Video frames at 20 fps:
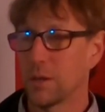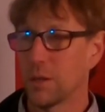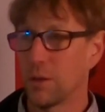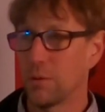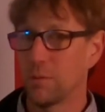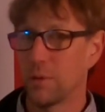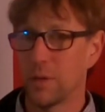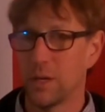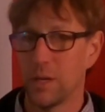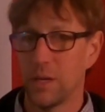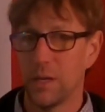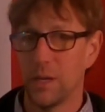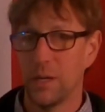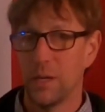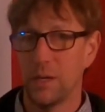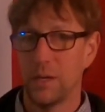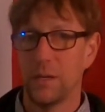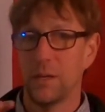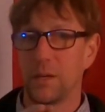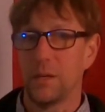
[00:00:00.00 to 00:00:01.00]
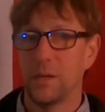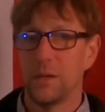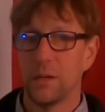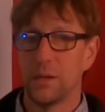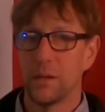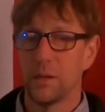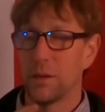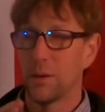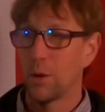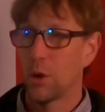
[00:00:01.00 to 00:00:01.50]
You need
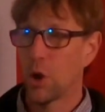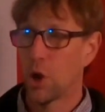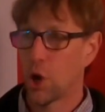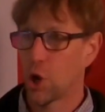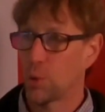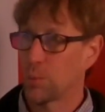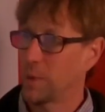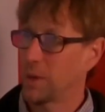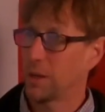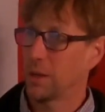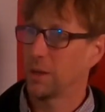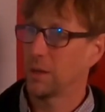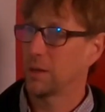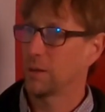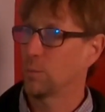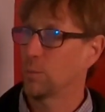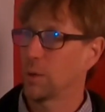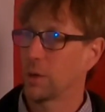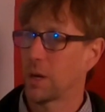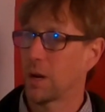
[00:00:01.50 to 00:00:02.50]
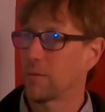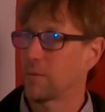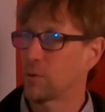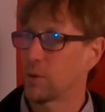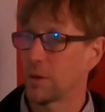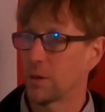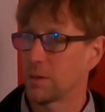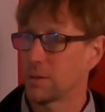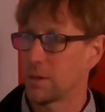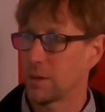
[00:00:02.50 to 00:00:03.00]
harmony in
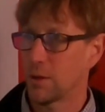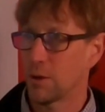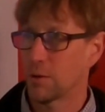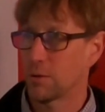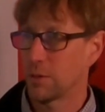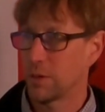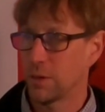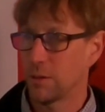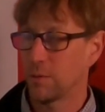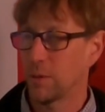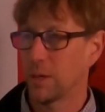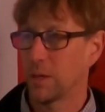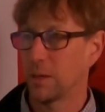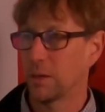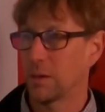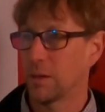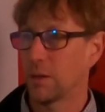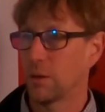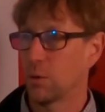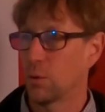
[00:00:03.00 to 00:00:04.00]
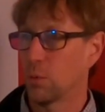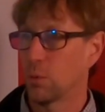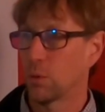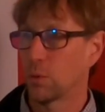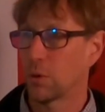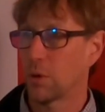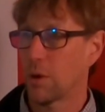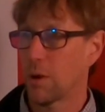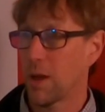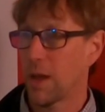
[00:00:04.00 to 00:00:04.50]
whatever it is that you're doing in
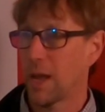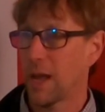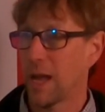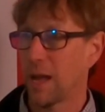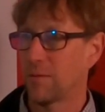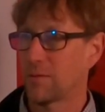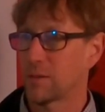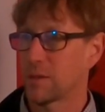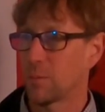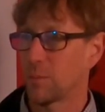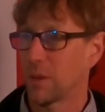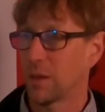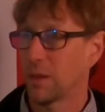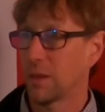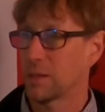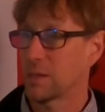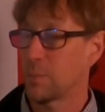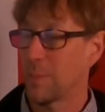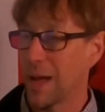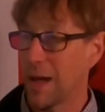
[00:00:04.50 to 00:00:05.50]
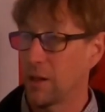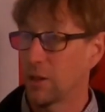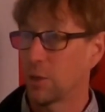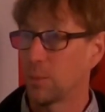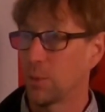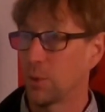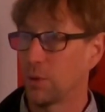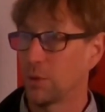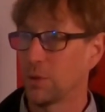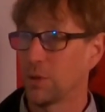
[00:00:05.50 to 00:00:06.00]
order to have something that's
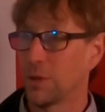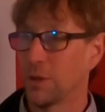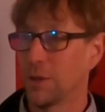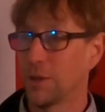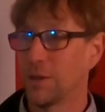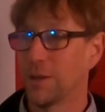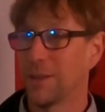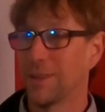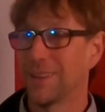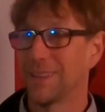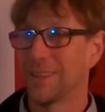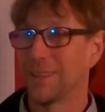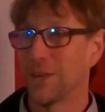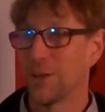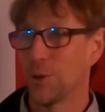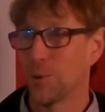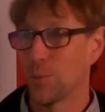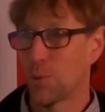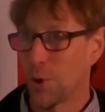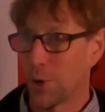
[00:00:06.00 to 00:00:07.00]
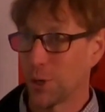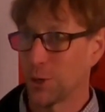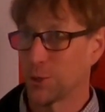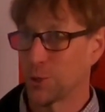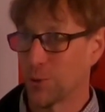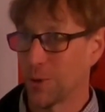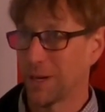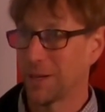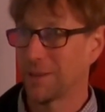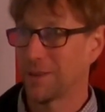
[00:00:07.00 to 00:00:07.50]
palatable that you want to
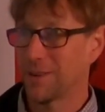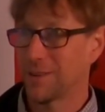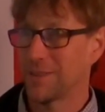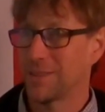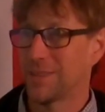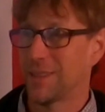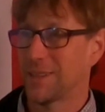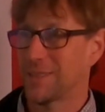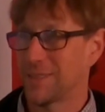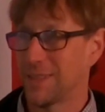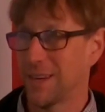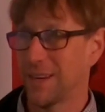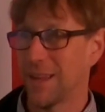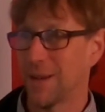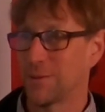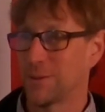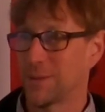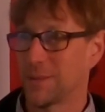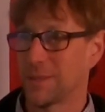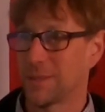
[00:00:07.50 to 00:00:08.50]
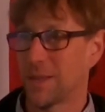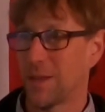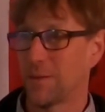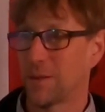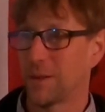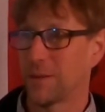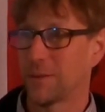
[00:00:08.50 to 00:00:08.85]
drink 16 ounces of.